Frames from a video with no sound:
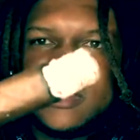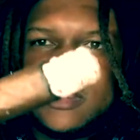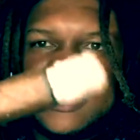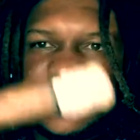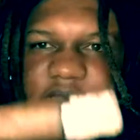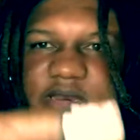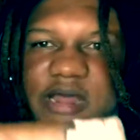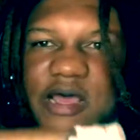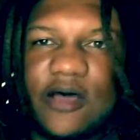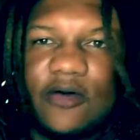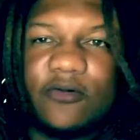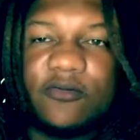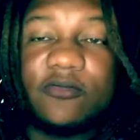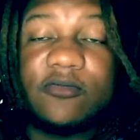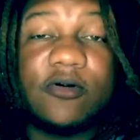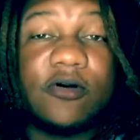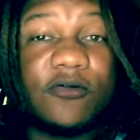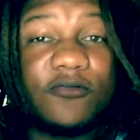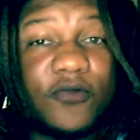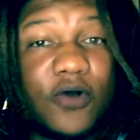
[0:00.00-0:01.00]
Now,
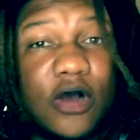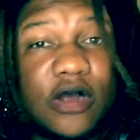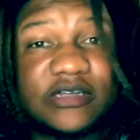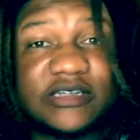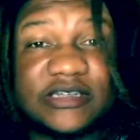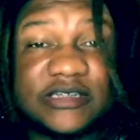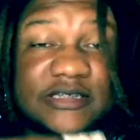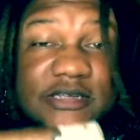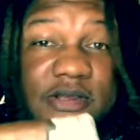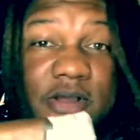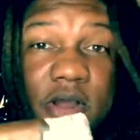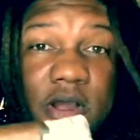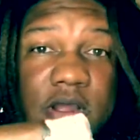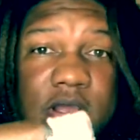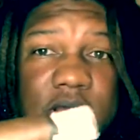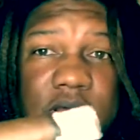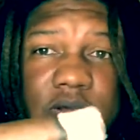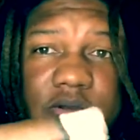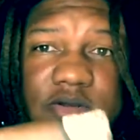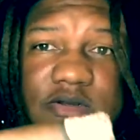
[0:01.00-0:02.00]
as far as the cigar
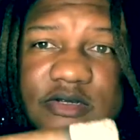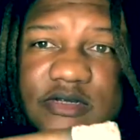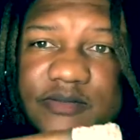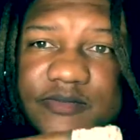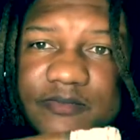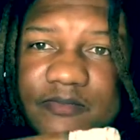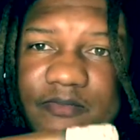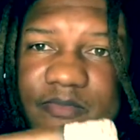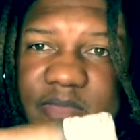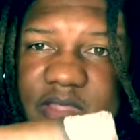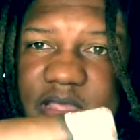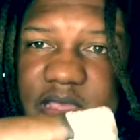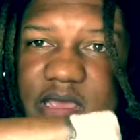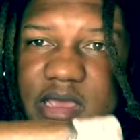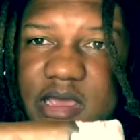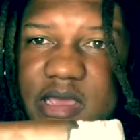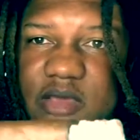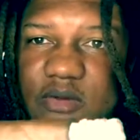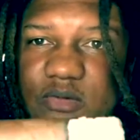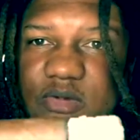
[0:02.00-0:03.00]
goes,
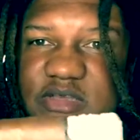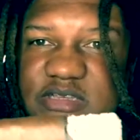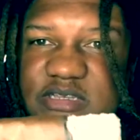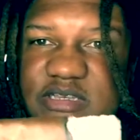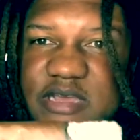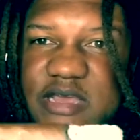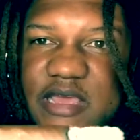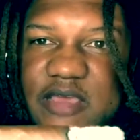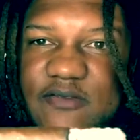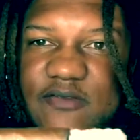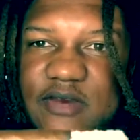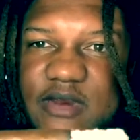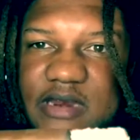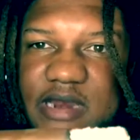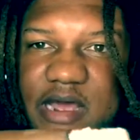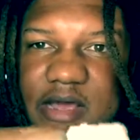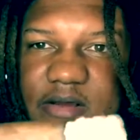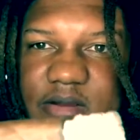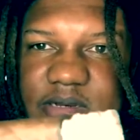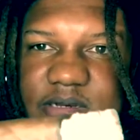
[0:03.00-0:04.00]
it was evening
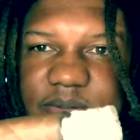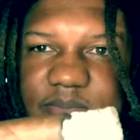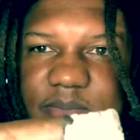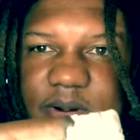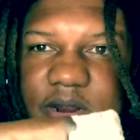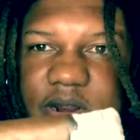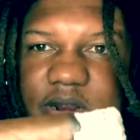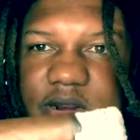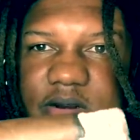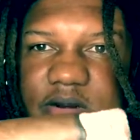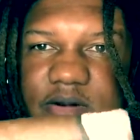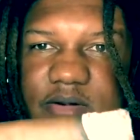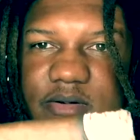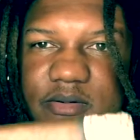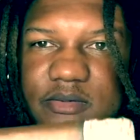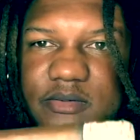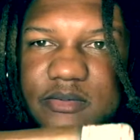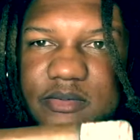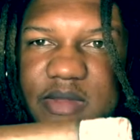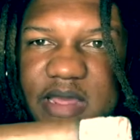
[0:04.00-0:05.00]
out in the burn
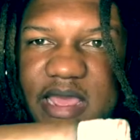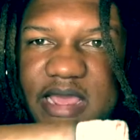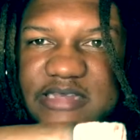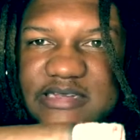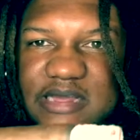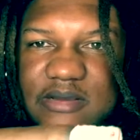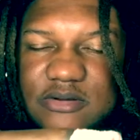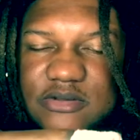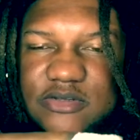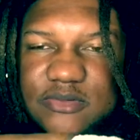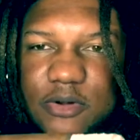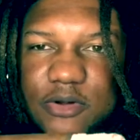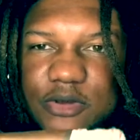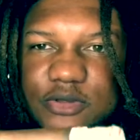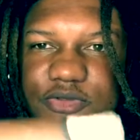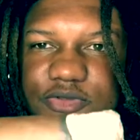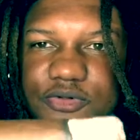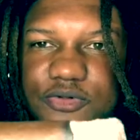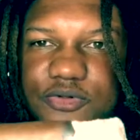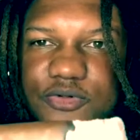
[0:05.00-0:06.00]
as I was smoking
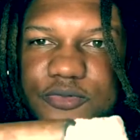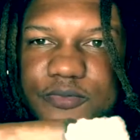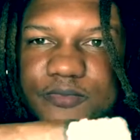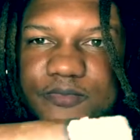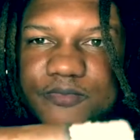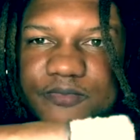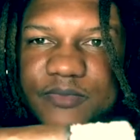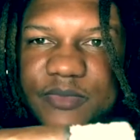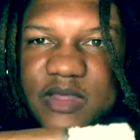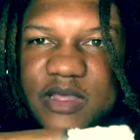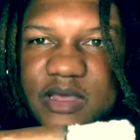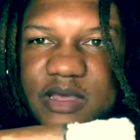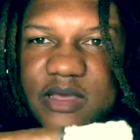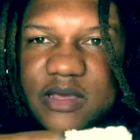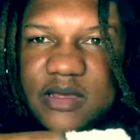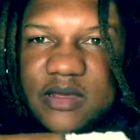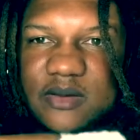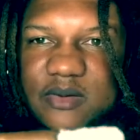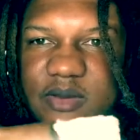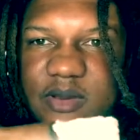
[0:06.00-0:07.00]
through.
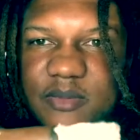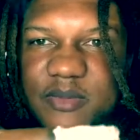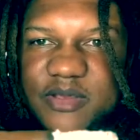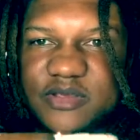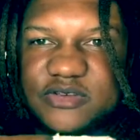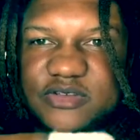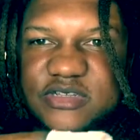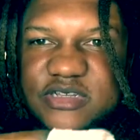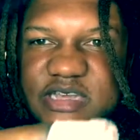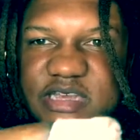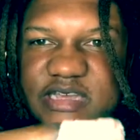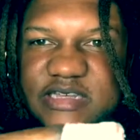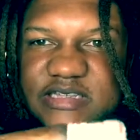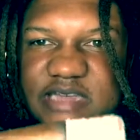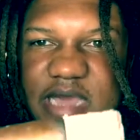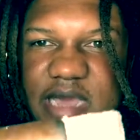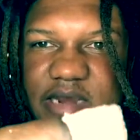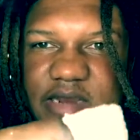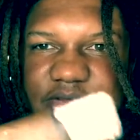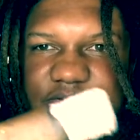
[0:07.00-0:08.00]
As you see, it's
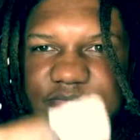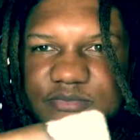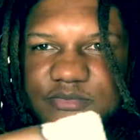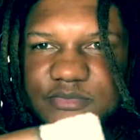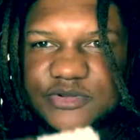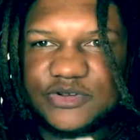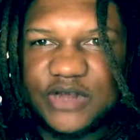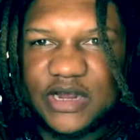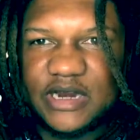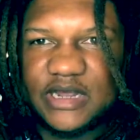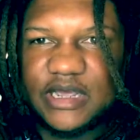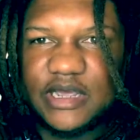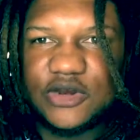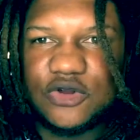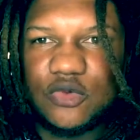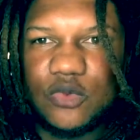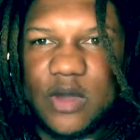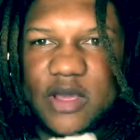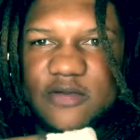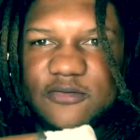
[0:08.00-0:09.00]
kind of trying to get
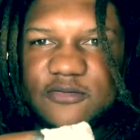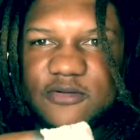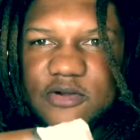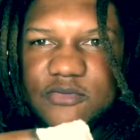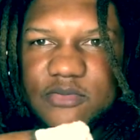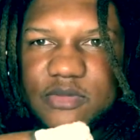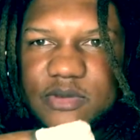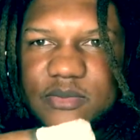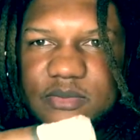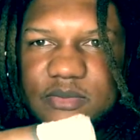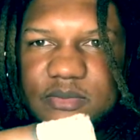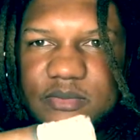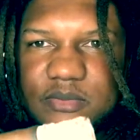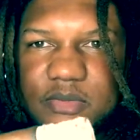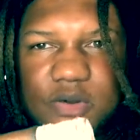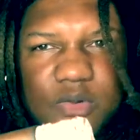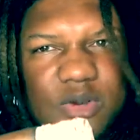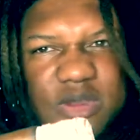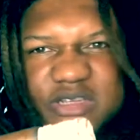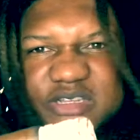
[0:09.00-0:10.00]
away from me, but
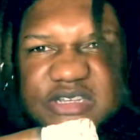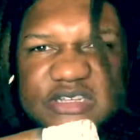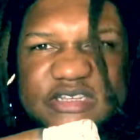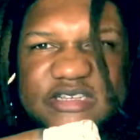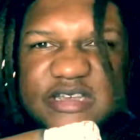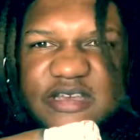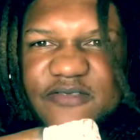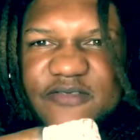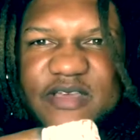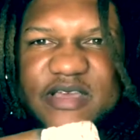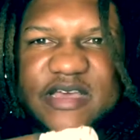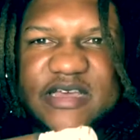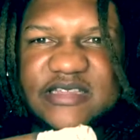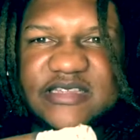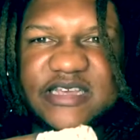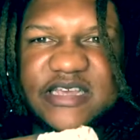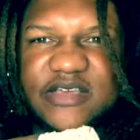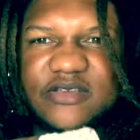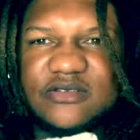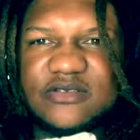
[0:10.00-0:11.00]
we'll just see if it
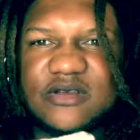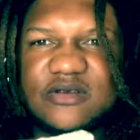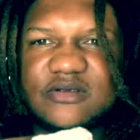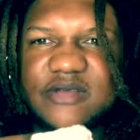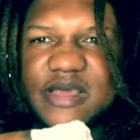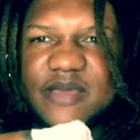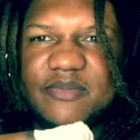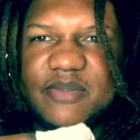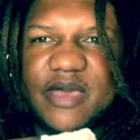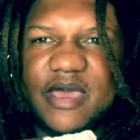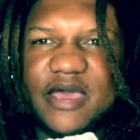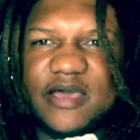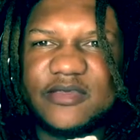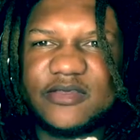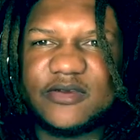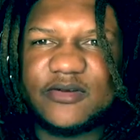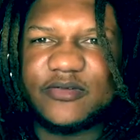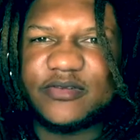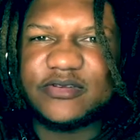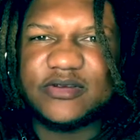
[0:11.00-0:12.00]
continues on that path or
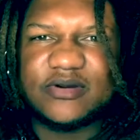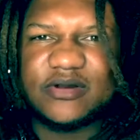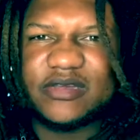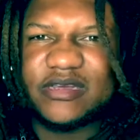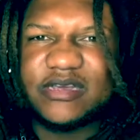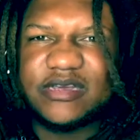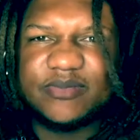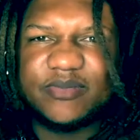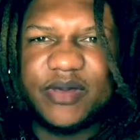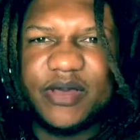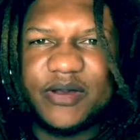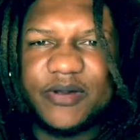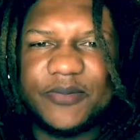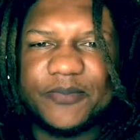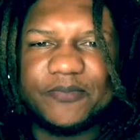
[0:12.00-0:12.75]
if it's going to get better.